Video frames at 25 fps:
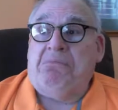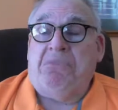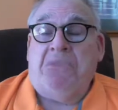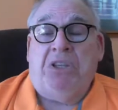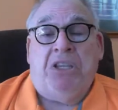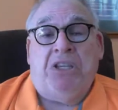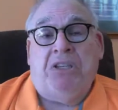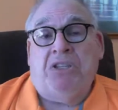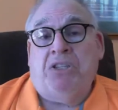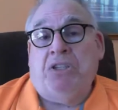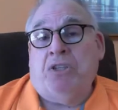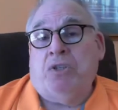
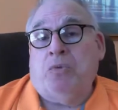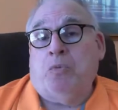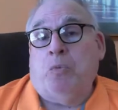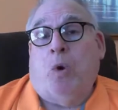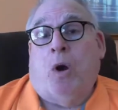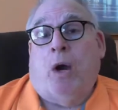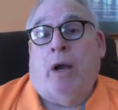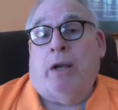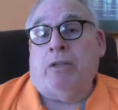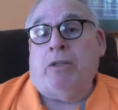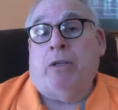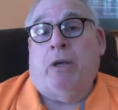he just
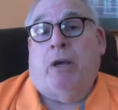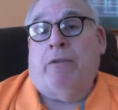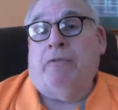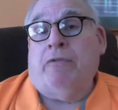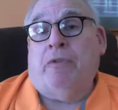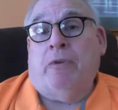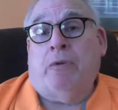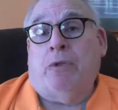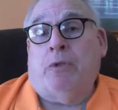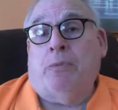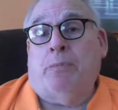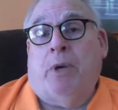walked
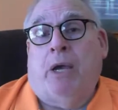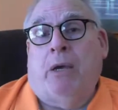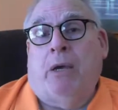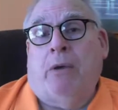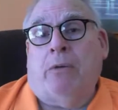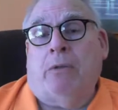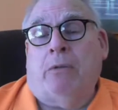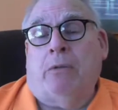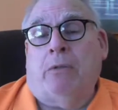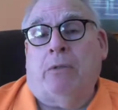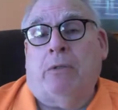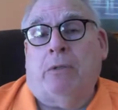off those
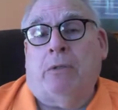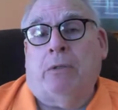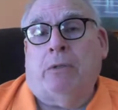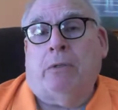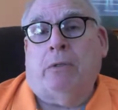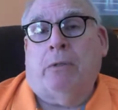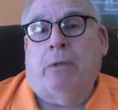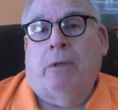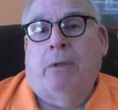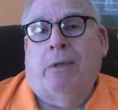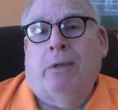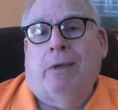pounds.
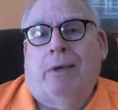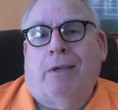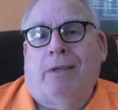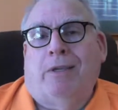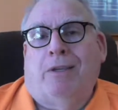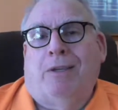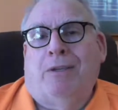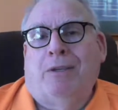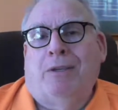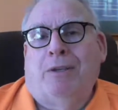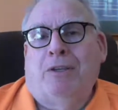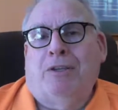
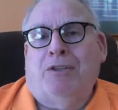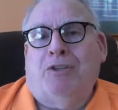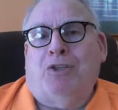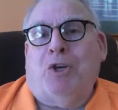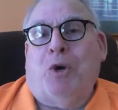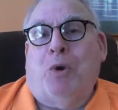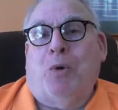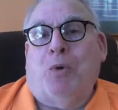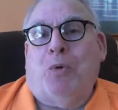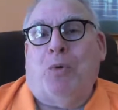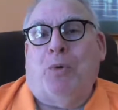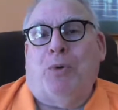I
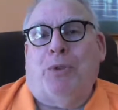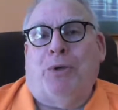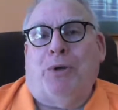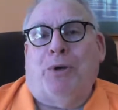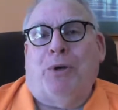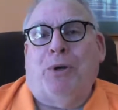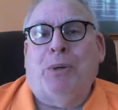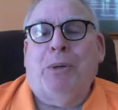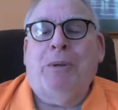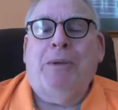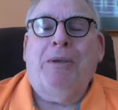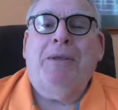joke with
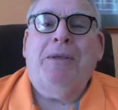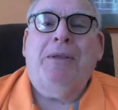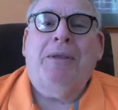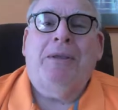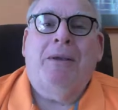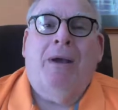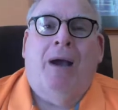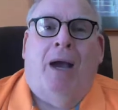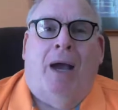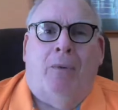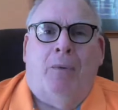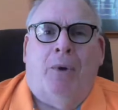her,
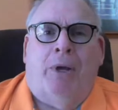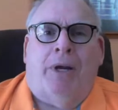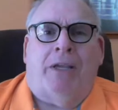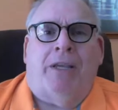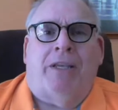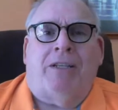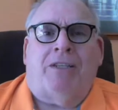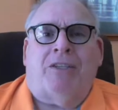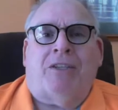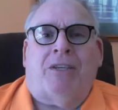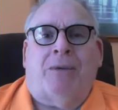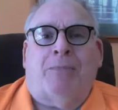I want
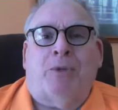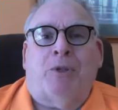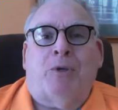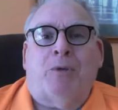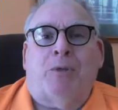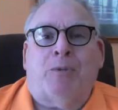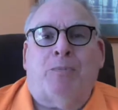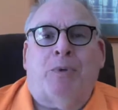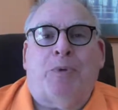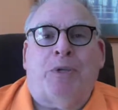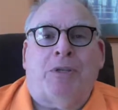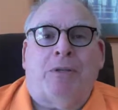to get some of
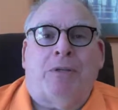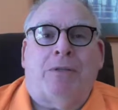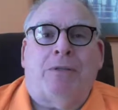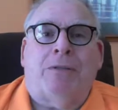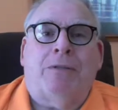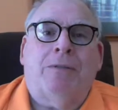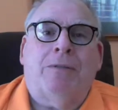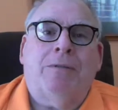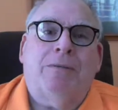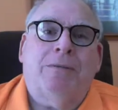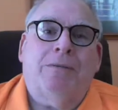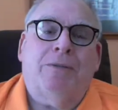those
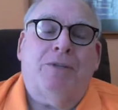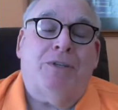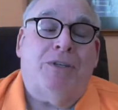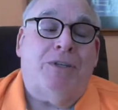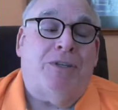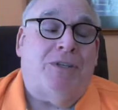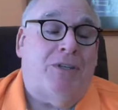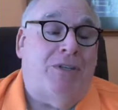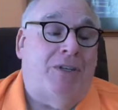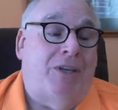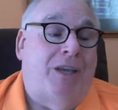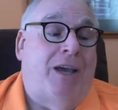pills.
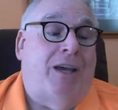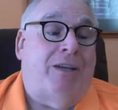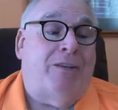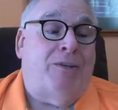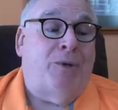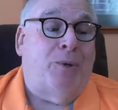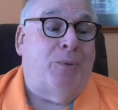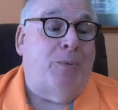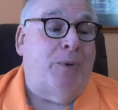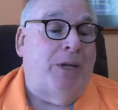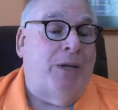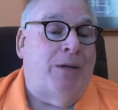She said, yeah,
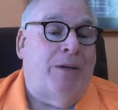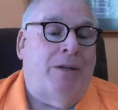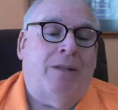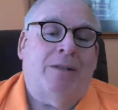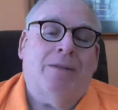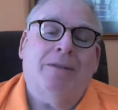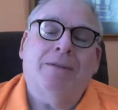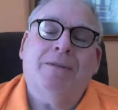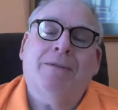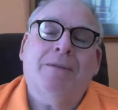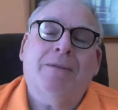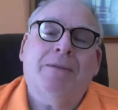don't we
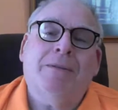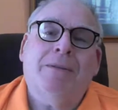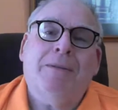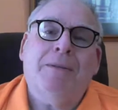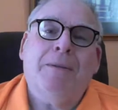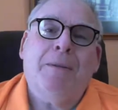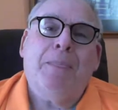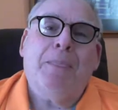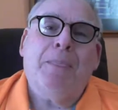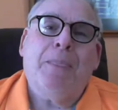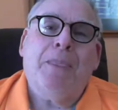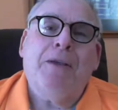all?
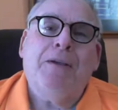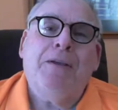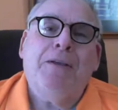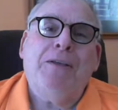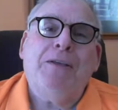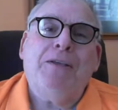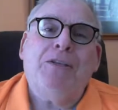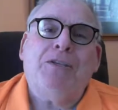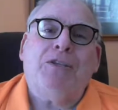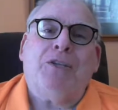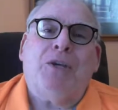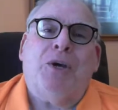
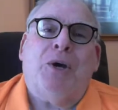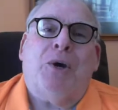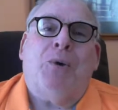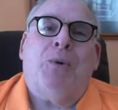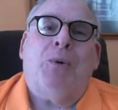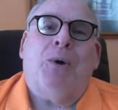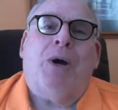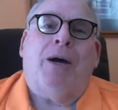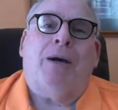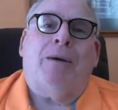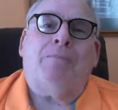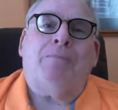
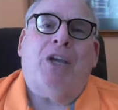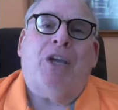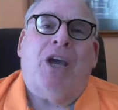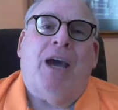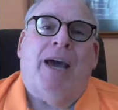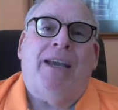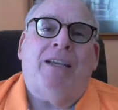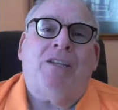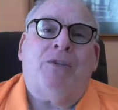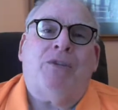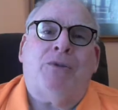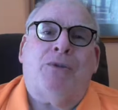So
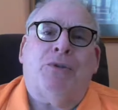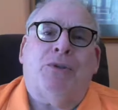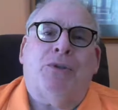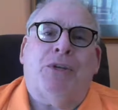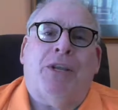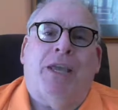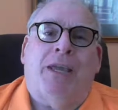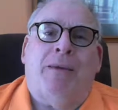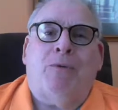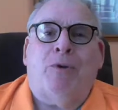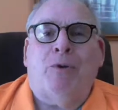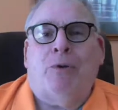Kaiser,
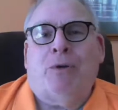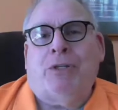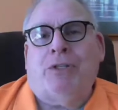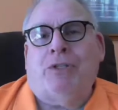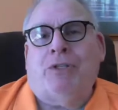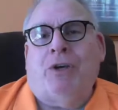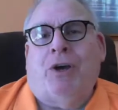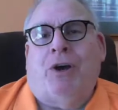the neighborhood